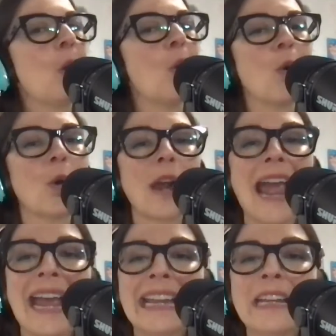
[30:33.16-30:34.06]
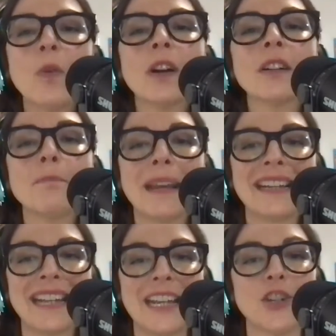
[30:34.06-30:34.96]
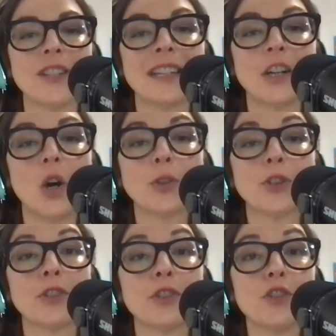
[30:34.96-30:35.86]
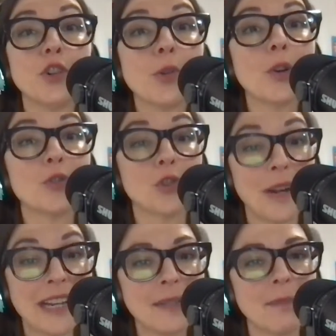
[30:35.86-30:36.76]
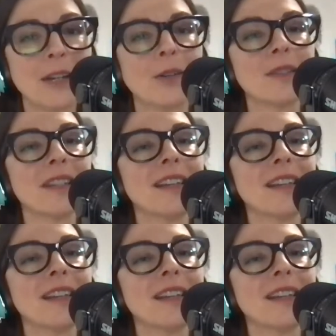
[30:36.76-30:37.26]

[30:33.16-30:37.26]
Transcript: or anyone on medications that alter neurotransmitters